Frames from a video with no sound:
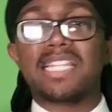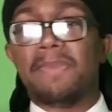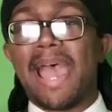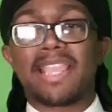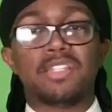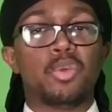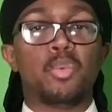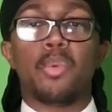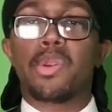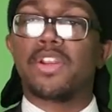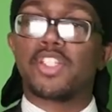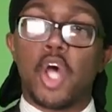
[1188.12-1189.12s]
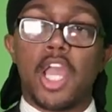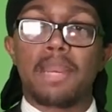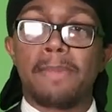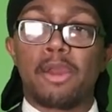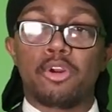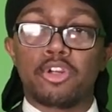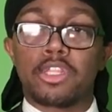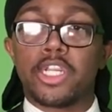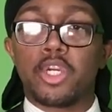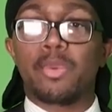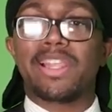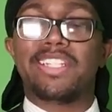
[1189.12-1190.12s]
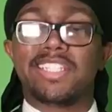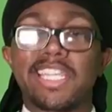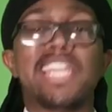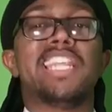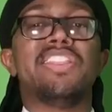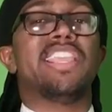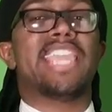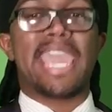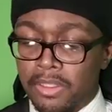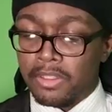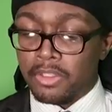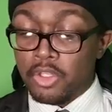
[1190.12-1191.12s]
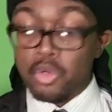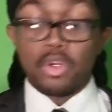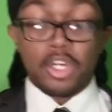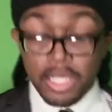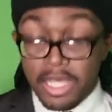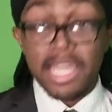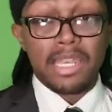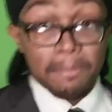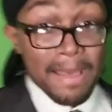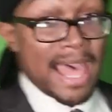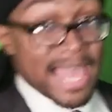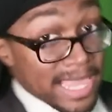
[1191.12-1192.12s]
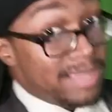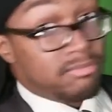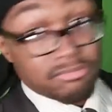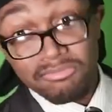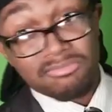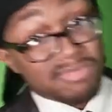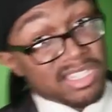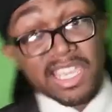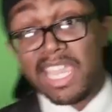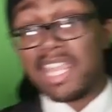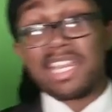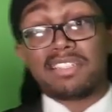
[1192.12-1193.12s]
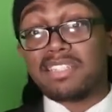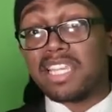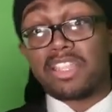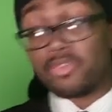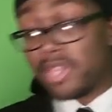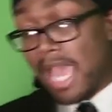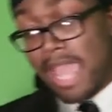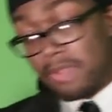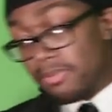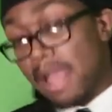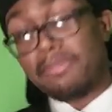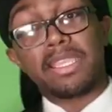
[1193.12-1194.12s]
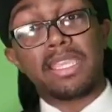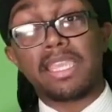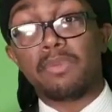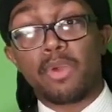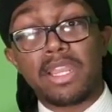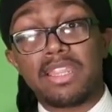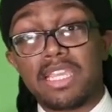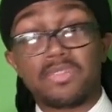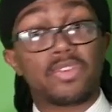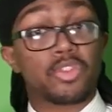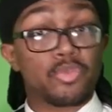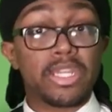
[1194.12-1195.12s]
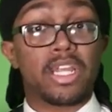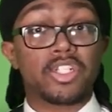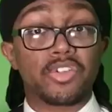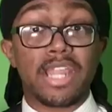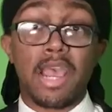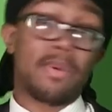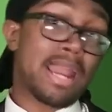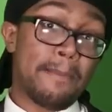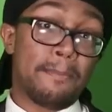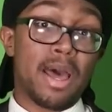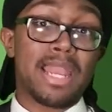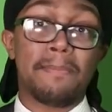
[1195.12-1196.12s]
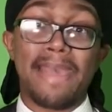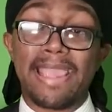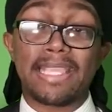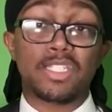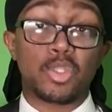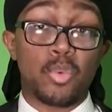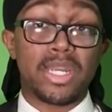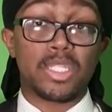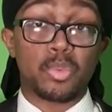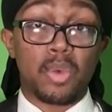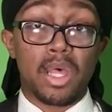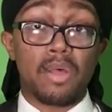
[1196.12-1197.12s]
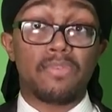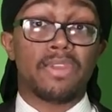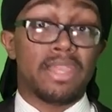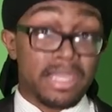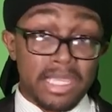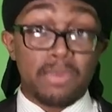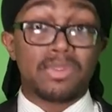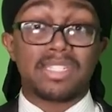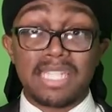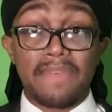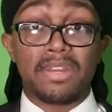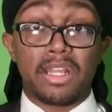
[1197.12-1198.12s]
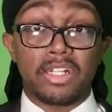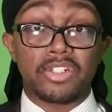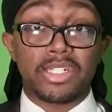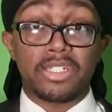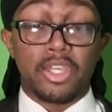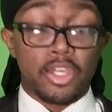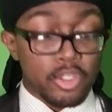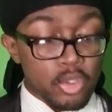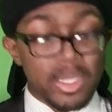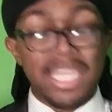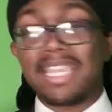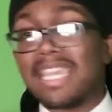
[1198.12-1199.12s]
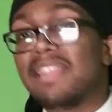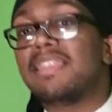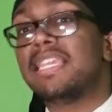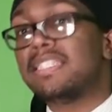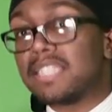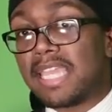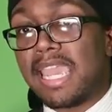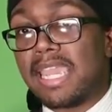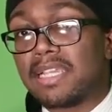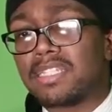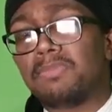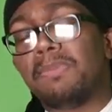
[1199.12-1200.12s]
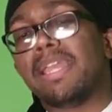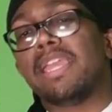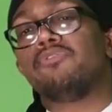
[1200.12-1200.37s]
back into what we were talking about earlier with skin in the game. You could buy the Canon T three I. You probably can get one of these for three hundred dollars now. When I bought it back in twenty twelve, it was seven hundred dollars. You can get these things, but in